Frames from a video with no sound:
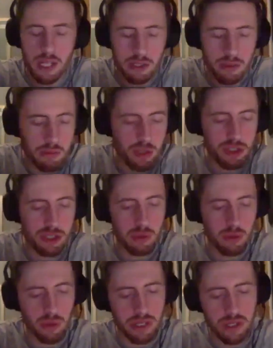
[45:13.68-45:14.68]
I appreciate
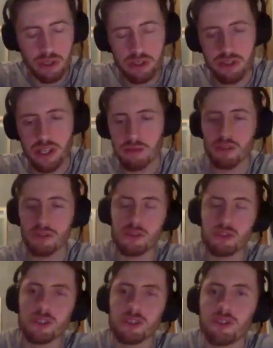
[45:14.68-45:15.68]
we're running out of time. So I
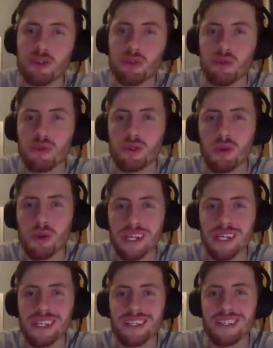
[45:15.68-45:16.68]
just got two
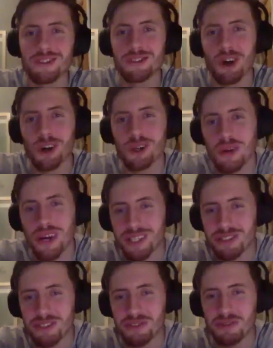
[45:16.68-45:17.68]
quick stock
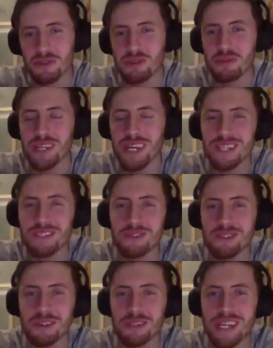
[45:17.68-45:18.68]
questions for you that we ask
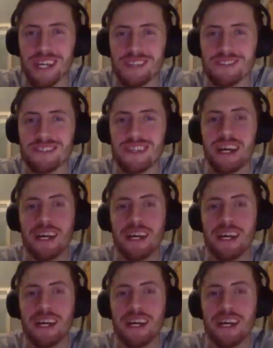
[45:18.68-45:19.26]
all our guests.